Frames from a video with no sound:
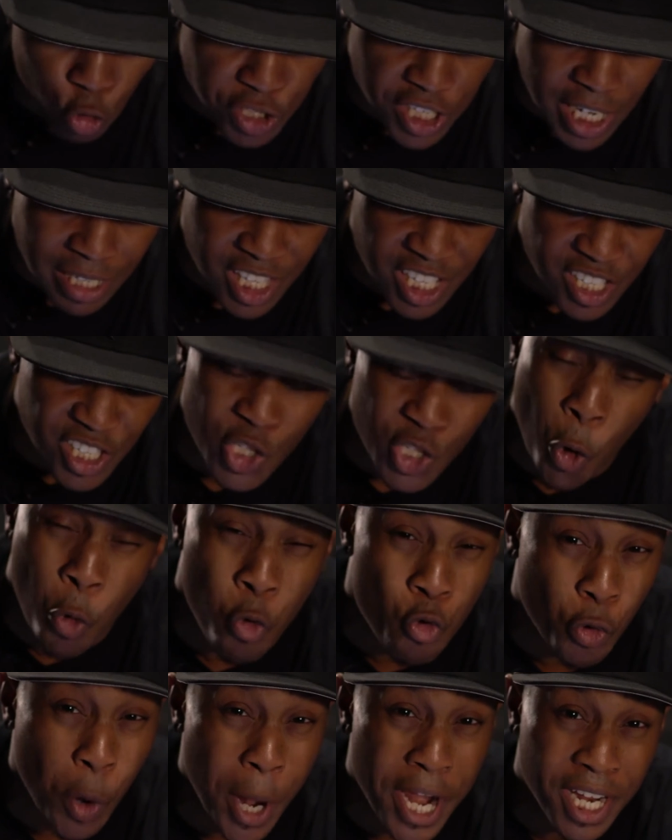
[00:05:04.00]
something so
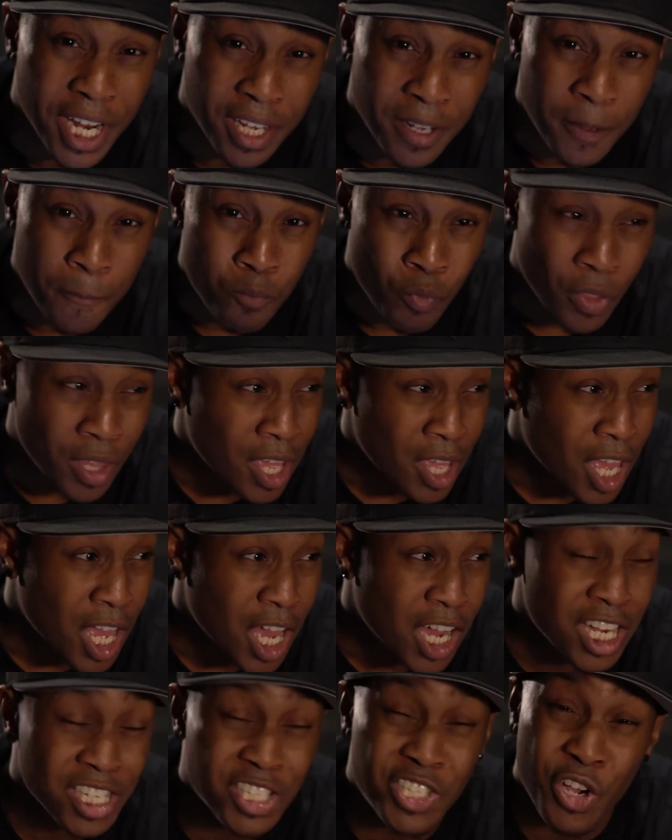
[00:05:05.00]
great
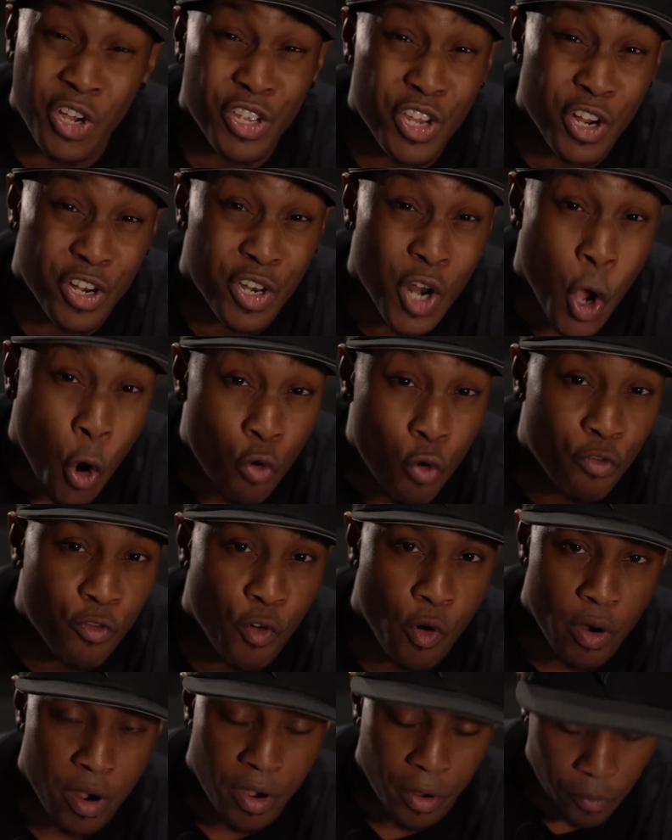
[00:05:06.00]
until you're known for
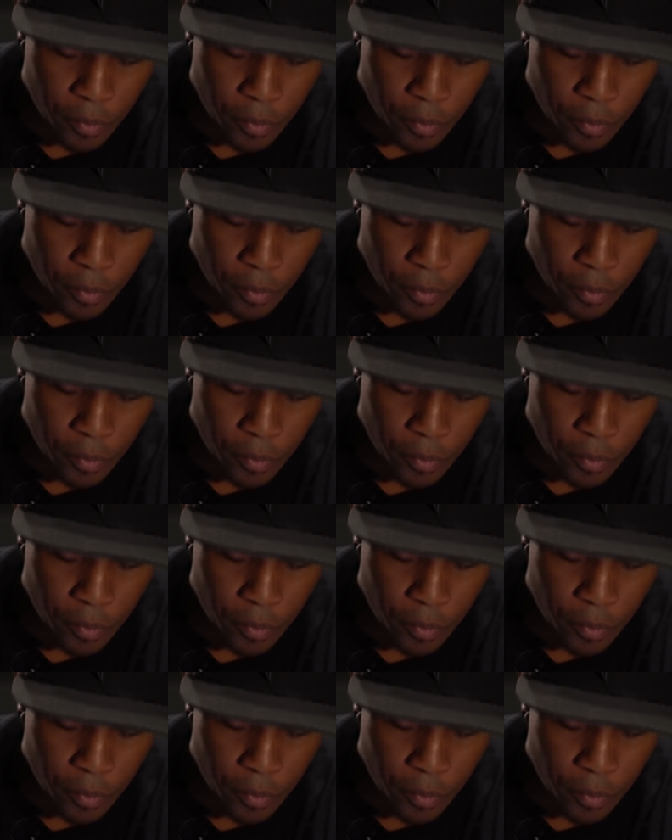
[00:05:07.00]
it.